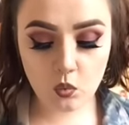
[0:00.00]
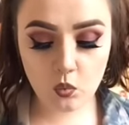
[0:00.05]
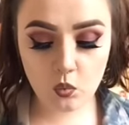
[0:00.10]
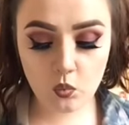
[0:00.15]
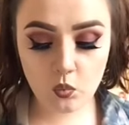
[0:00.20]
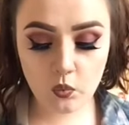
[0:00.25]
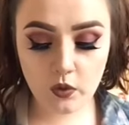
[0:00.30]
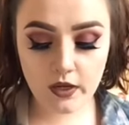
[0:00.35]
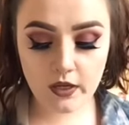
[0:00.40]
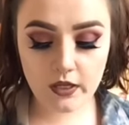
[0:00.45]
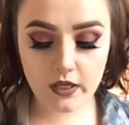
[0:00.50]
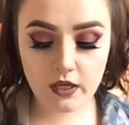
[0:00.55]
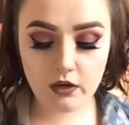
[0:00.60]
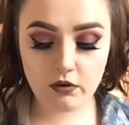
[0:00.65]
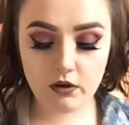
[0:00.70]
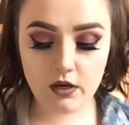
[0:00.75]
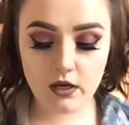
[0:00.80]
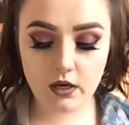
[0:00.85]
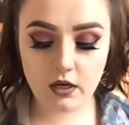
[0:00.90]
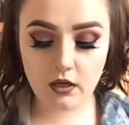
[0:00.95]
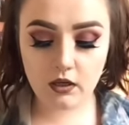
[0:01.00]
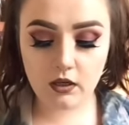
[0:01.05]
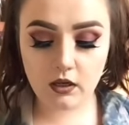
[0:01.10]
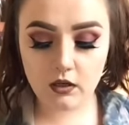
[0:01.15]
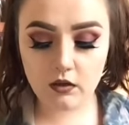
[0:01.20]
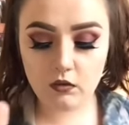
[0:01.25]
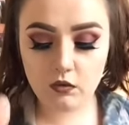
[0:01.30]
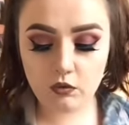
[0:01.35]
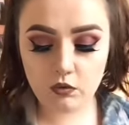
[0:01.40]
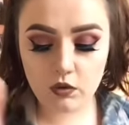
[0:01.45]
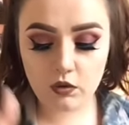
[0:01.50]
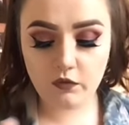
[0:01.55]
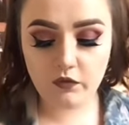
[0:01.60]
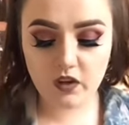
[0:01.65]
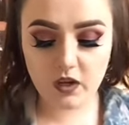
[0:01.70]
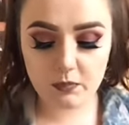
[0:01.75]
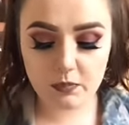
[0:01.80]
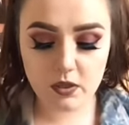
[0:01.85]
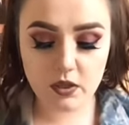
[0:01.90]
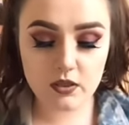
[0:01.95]
we're hearing it kind of through the
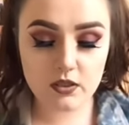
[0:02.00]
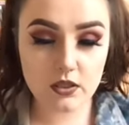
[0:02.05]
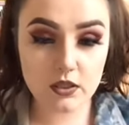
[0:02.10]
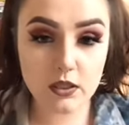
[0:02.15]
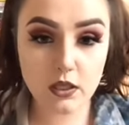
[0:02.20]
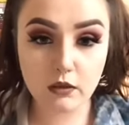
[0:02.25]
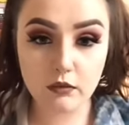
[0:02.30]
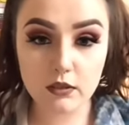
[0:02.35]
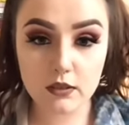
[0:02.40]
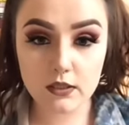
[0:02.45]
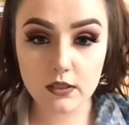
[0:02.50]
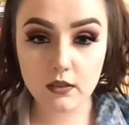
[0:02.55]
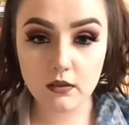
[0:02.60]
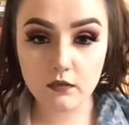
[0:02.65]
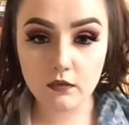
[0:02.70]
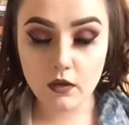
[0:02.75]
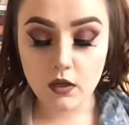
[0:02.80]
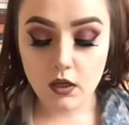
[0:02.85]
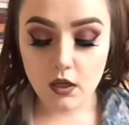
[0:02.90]
third person narrative.